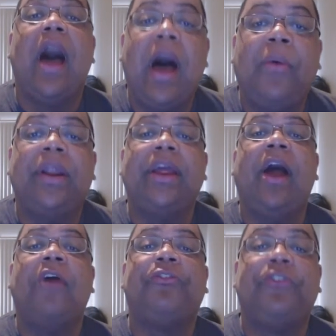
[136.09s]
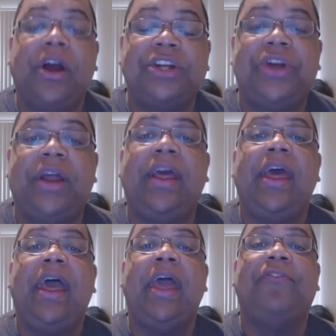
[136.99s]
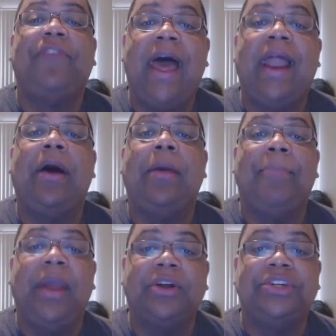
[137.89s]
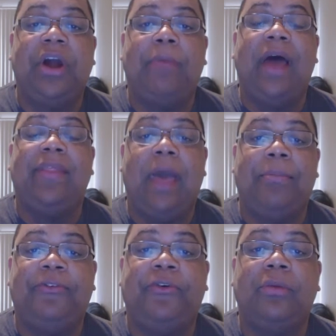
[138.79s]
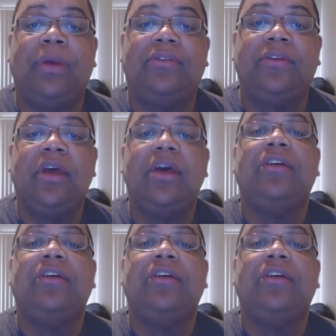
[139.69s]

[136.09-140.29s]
I want to hear how frustrated and flat out embarrassed you are by that performance.